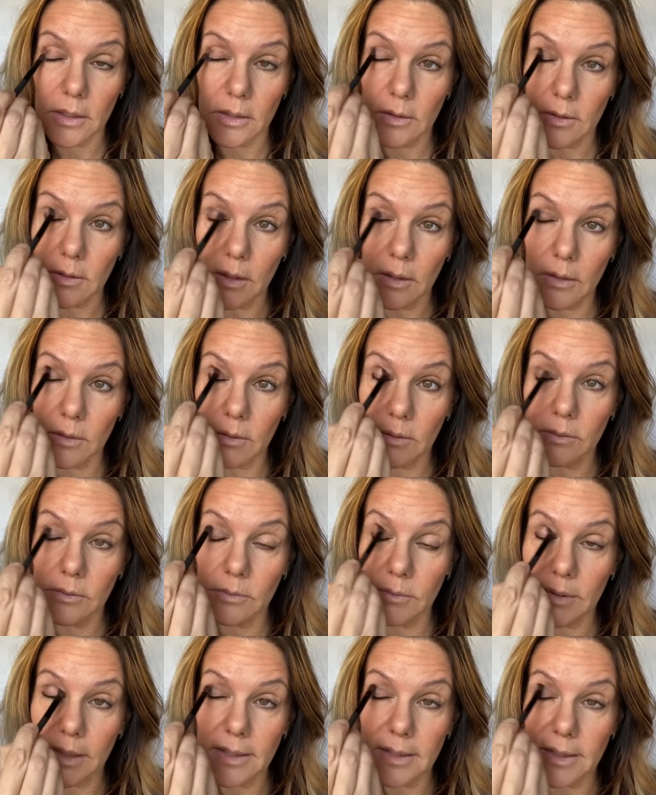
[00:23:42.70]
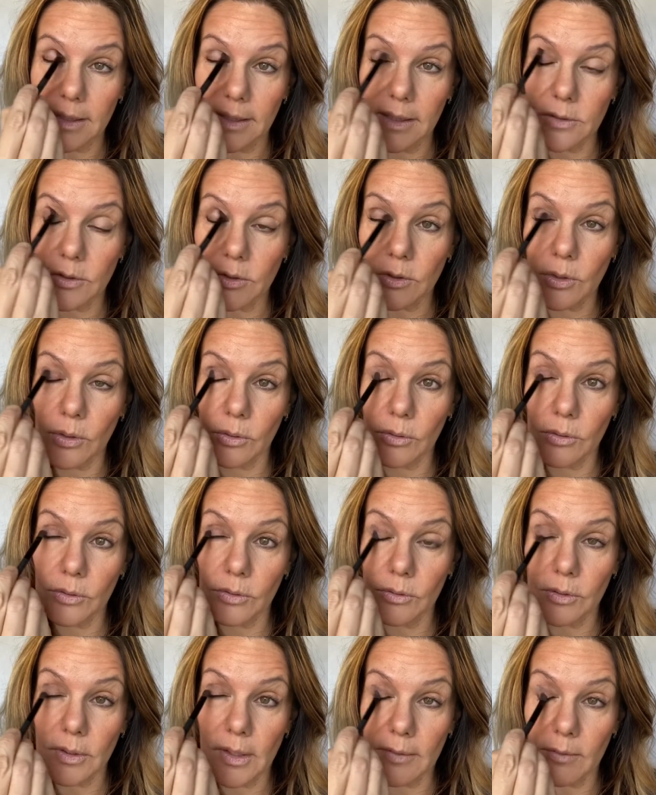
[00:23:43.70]
So when I say I stole,
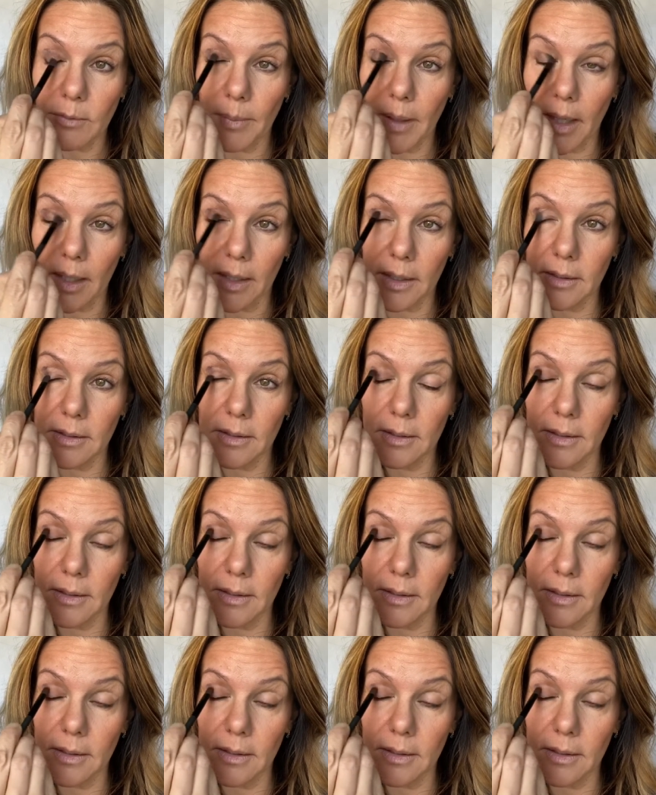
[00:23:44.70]
that's mine.